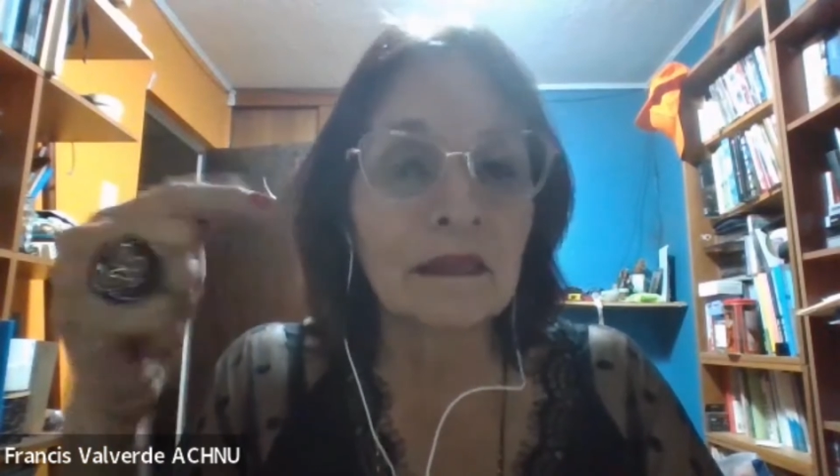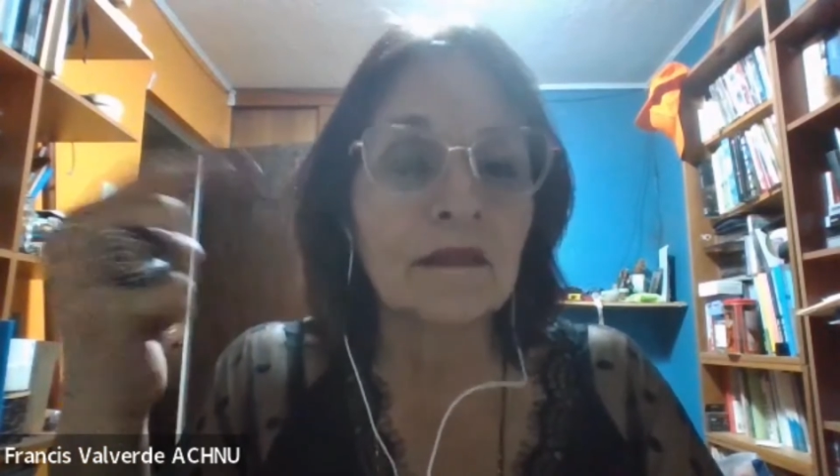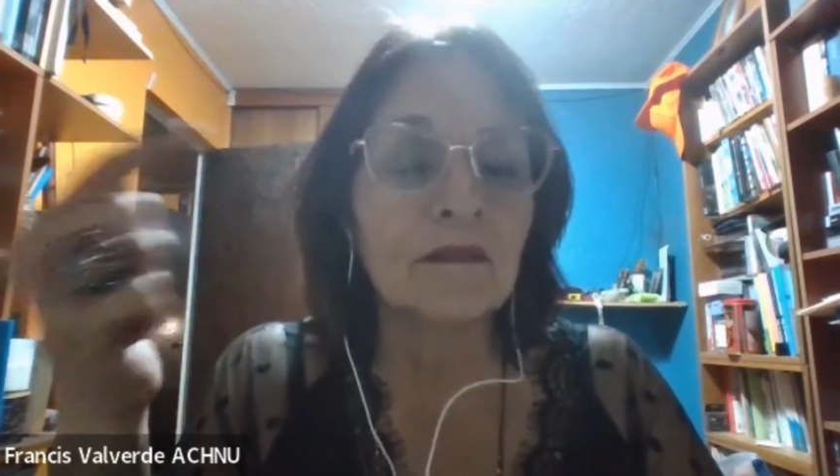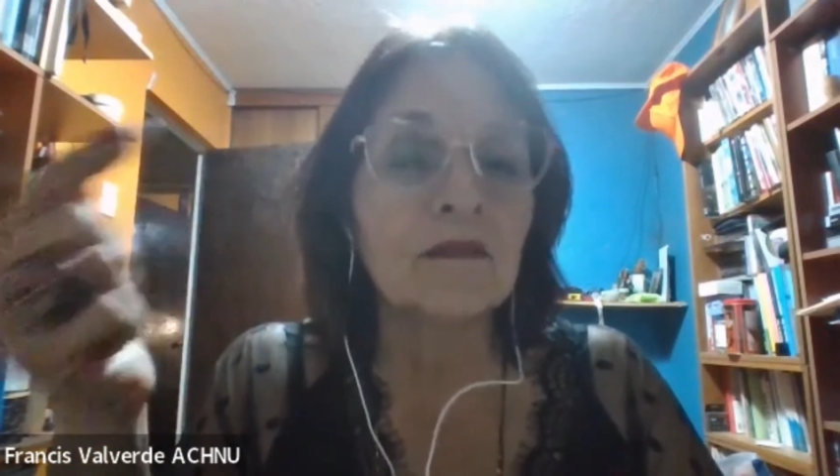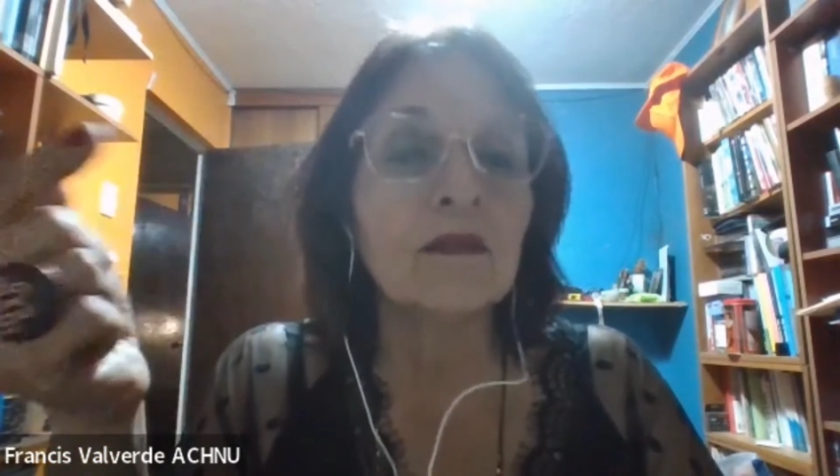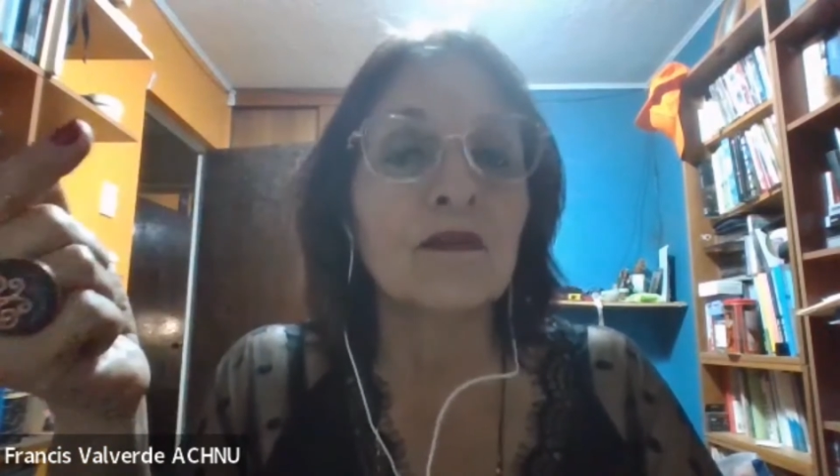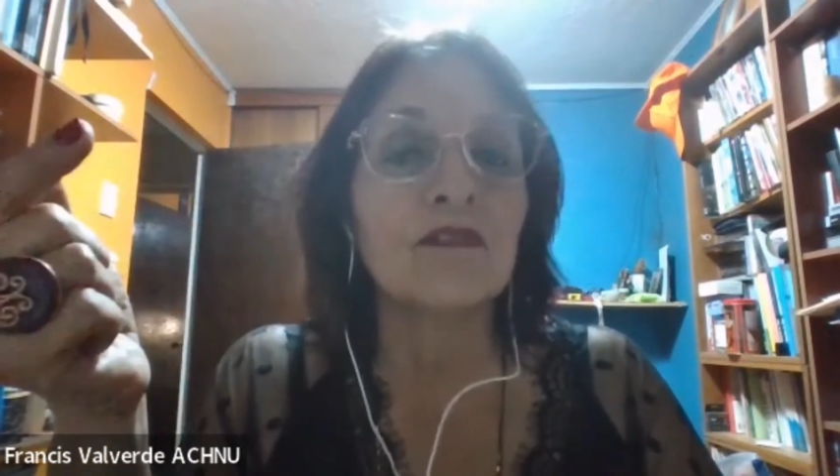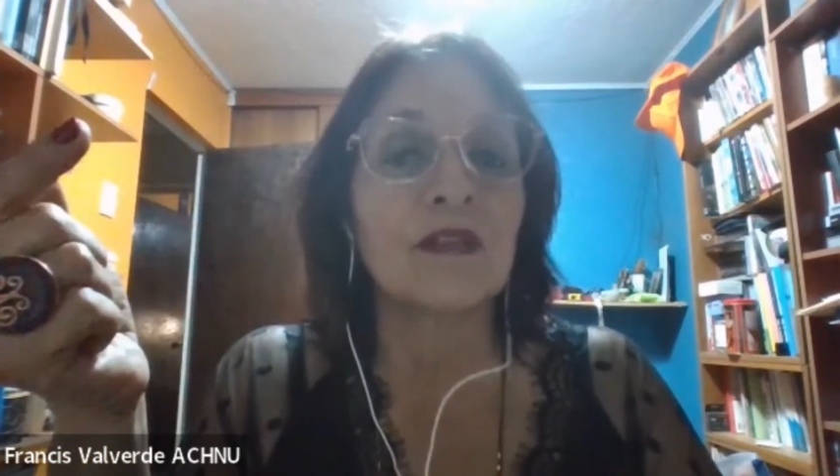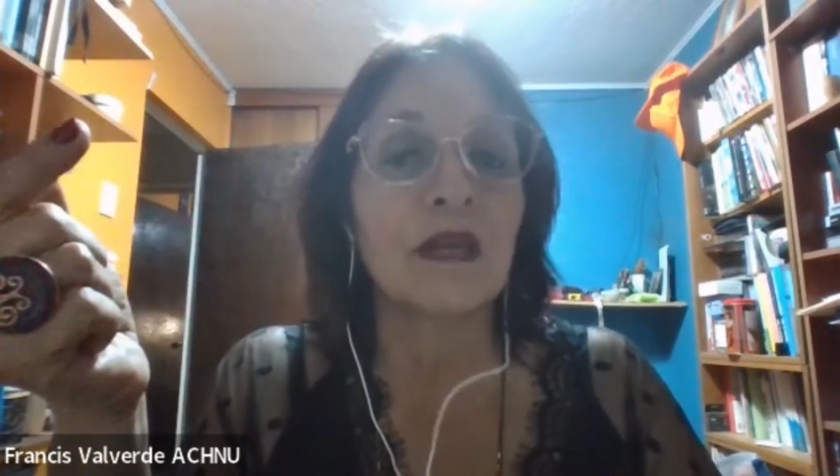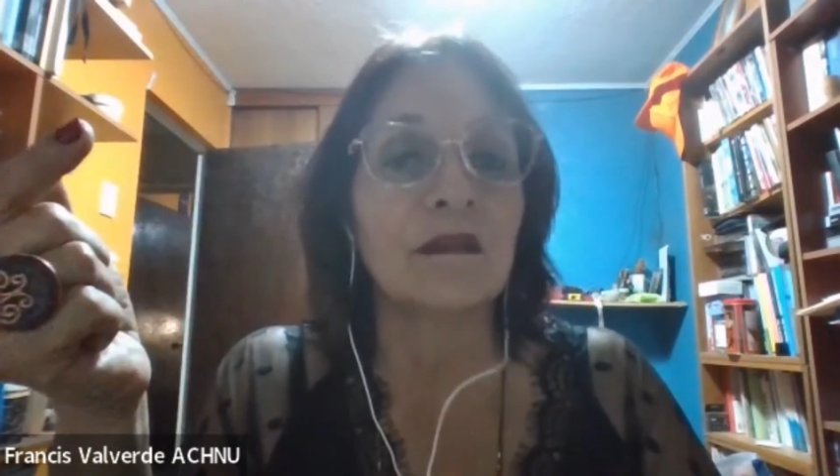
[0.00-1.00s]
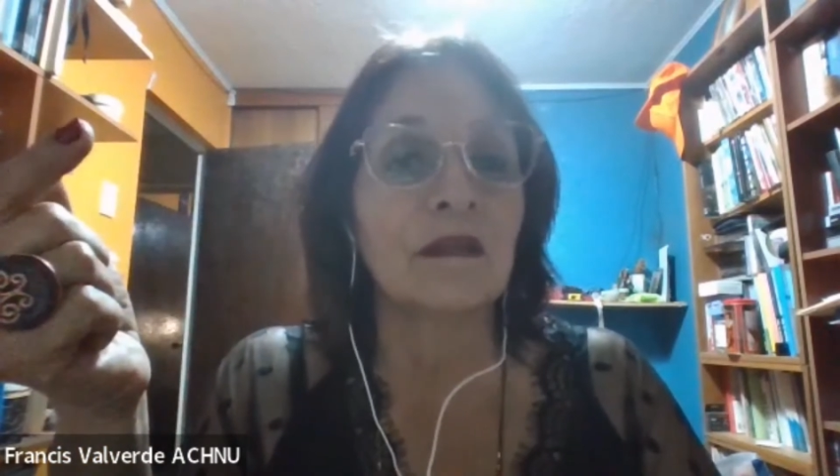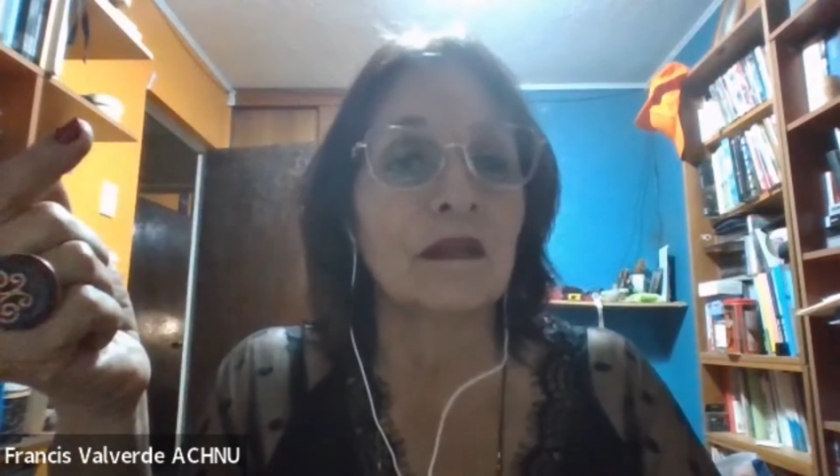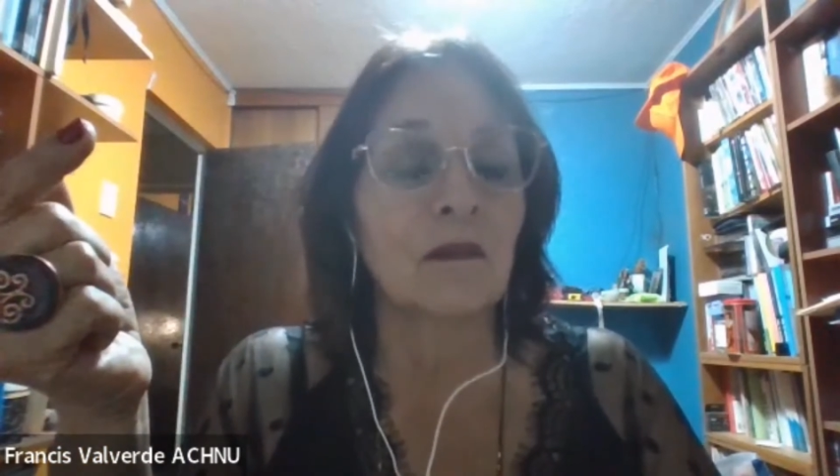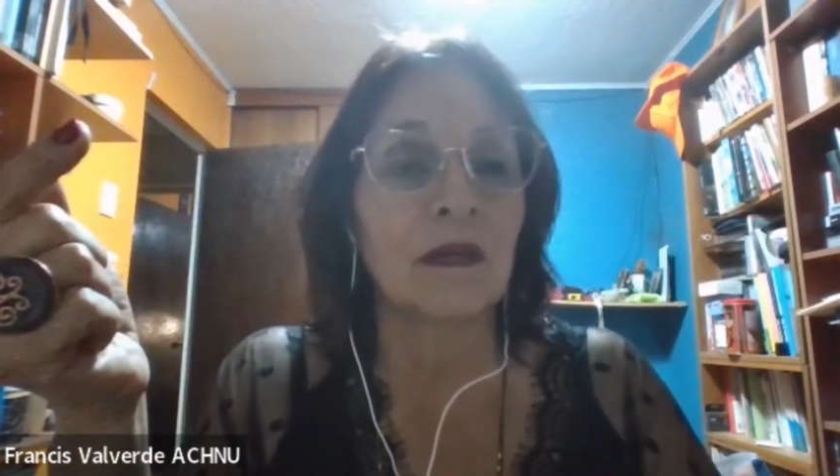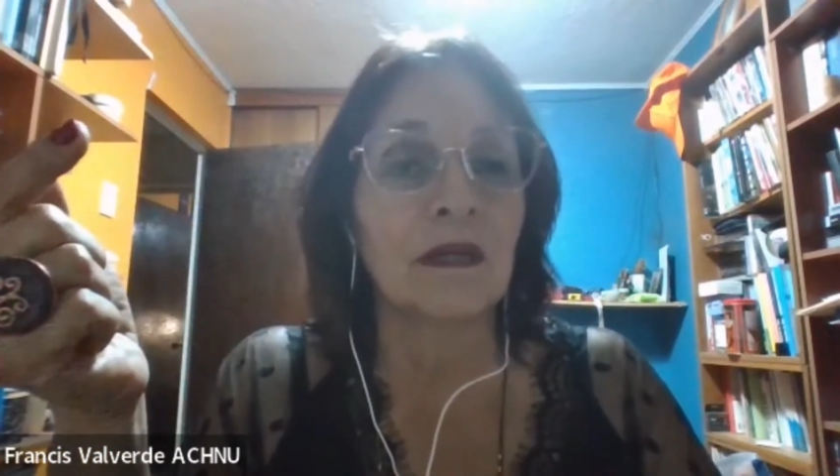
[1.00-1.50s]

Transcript: this new state in our